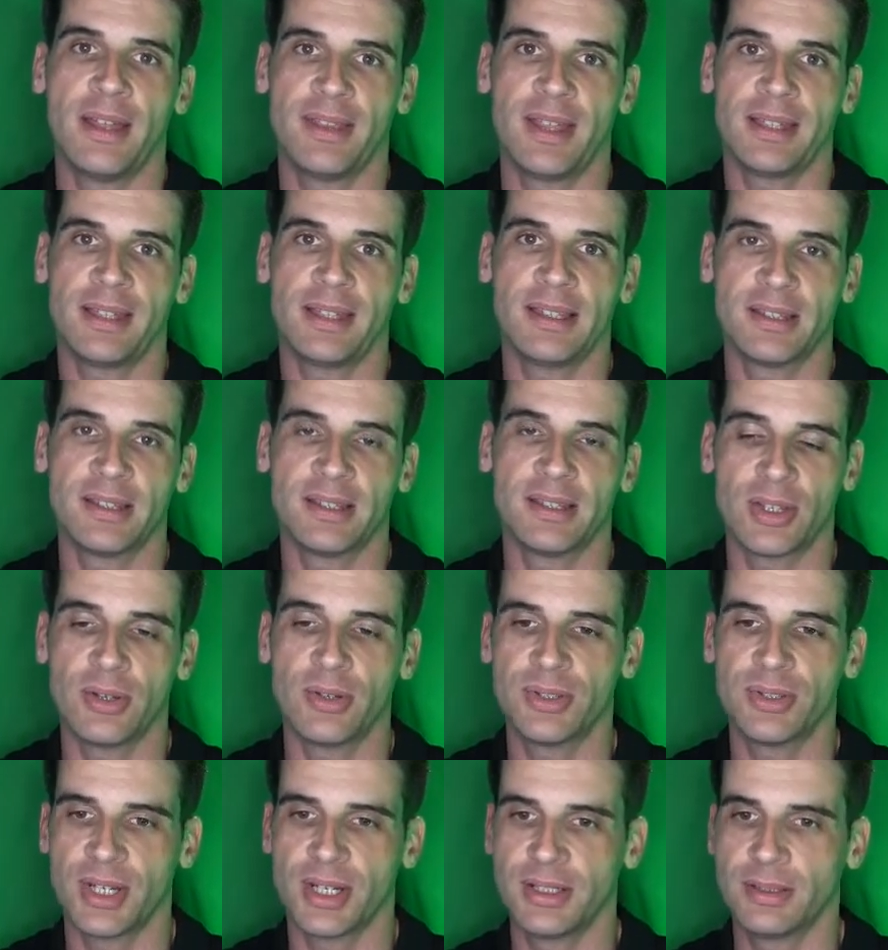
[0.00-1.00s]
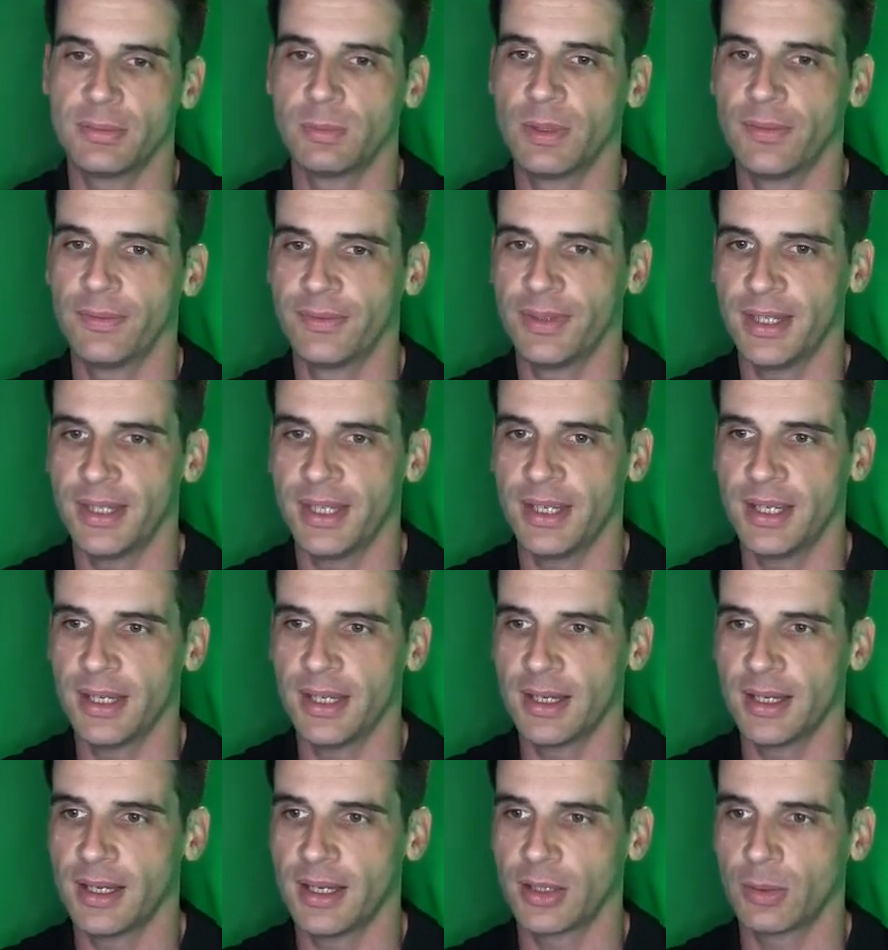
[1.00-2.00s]
is associated with the
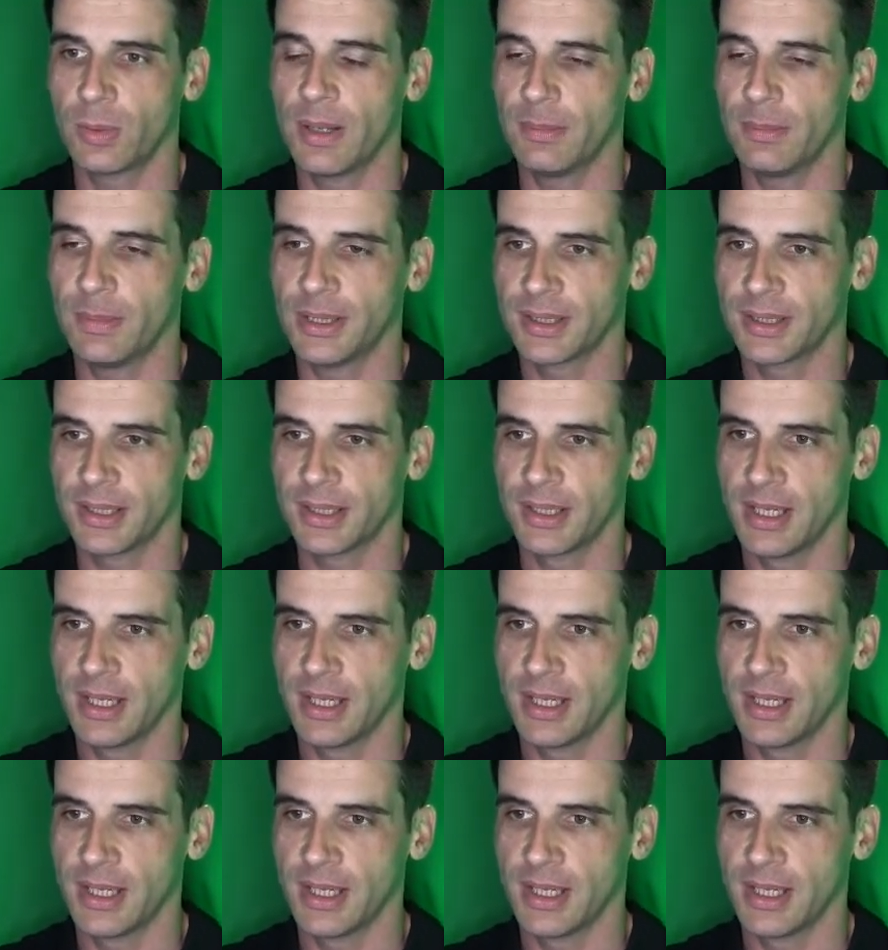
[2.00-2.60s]
equipment